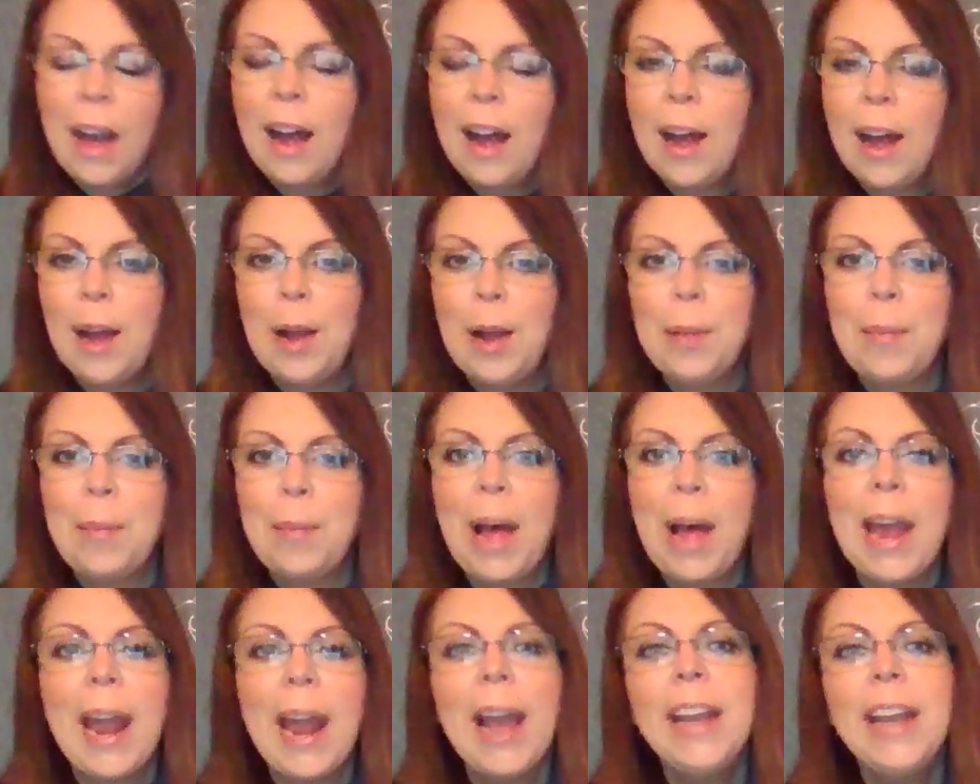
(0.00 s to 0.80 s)
And
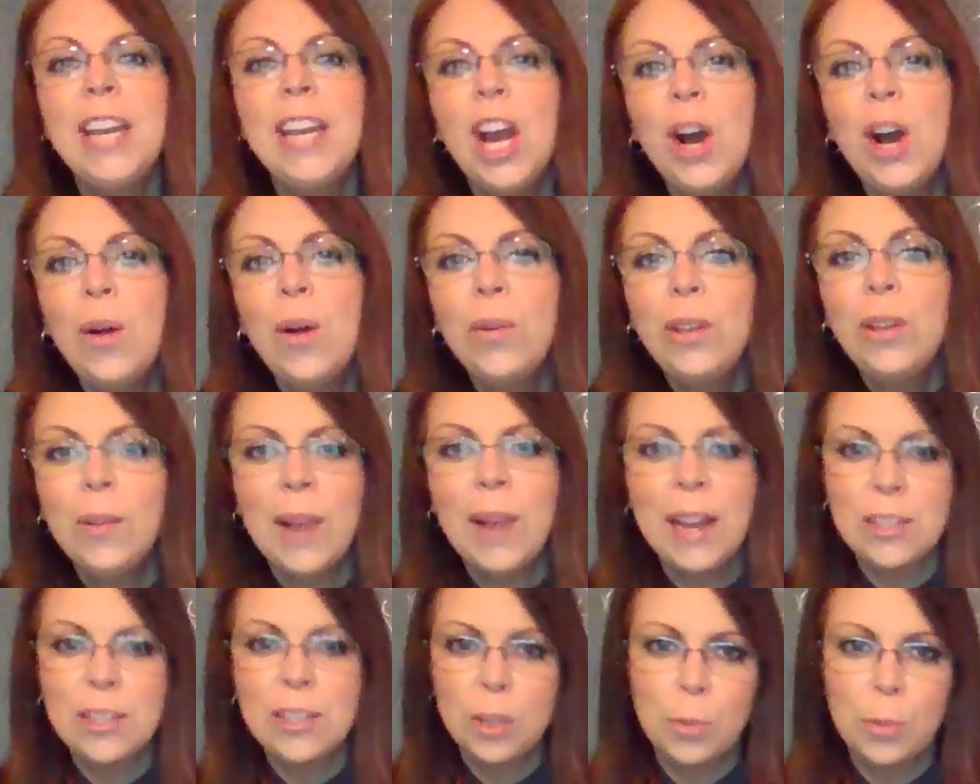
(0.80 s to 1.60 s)
I know you
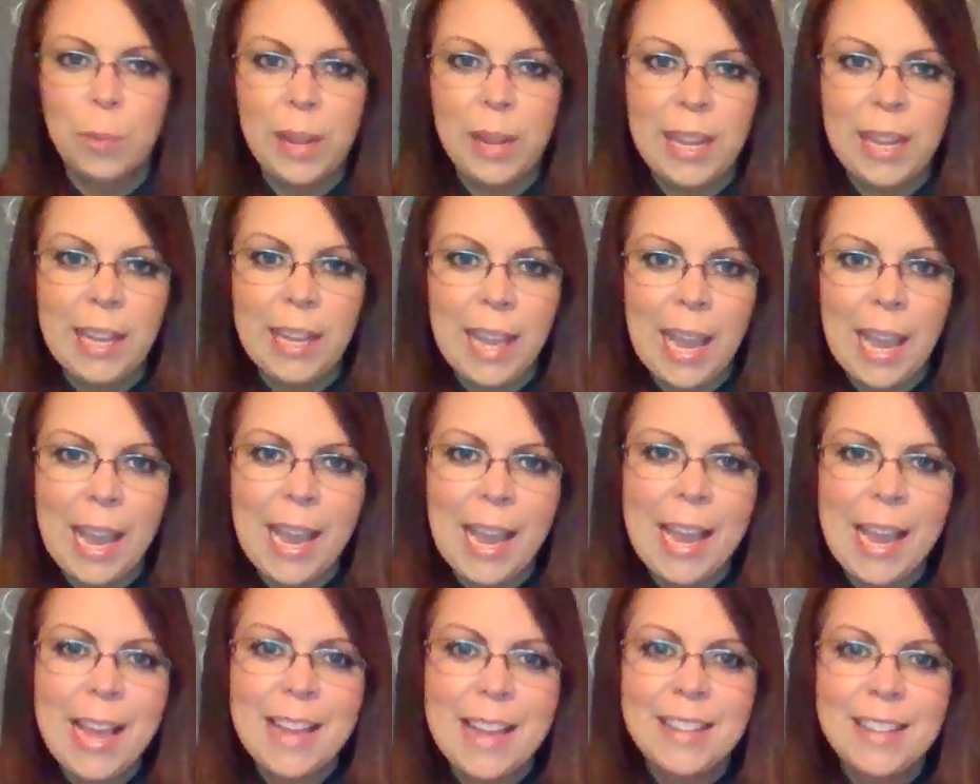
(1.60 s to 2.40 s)
guys are big
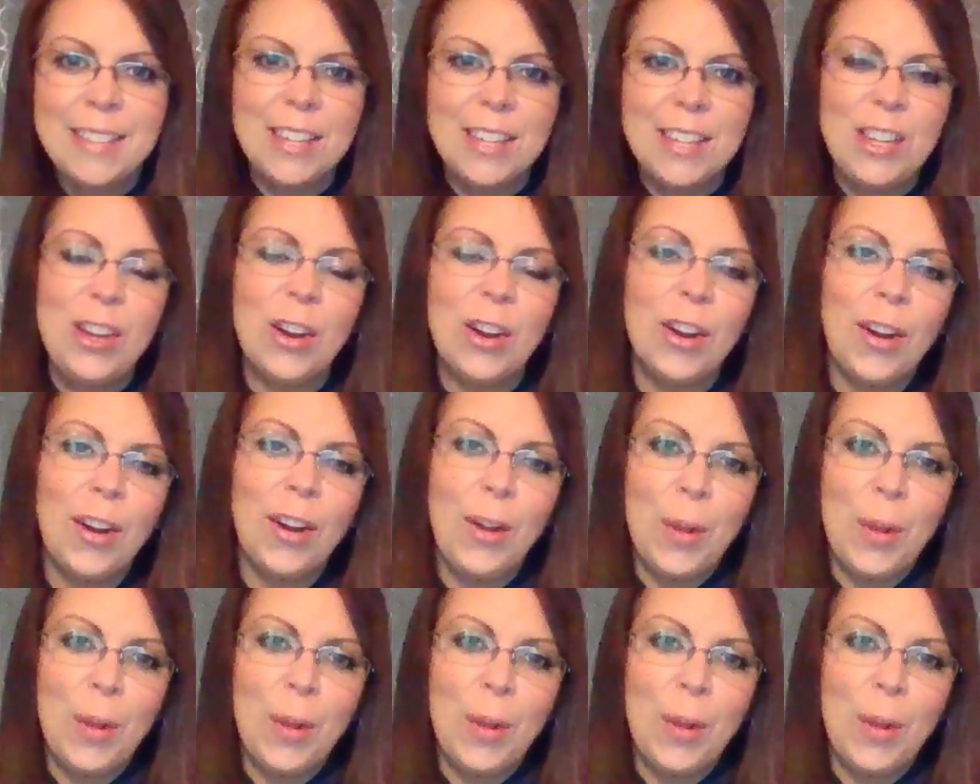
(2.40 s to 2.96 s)
kids and you're